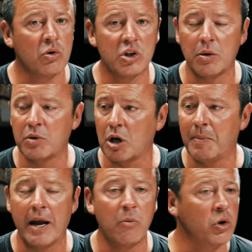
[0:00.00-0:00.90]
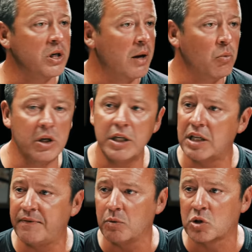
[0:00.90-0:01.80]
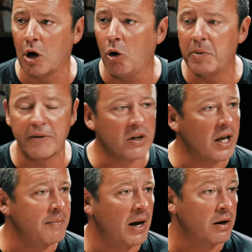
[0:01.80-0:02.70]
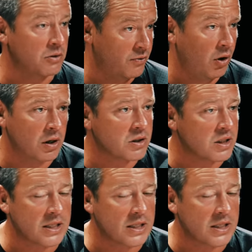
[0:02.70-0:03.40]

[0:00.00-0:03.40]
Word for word: soon as it would come out, it wouldn't eat it if it was cold, but if it came out and it was vile as it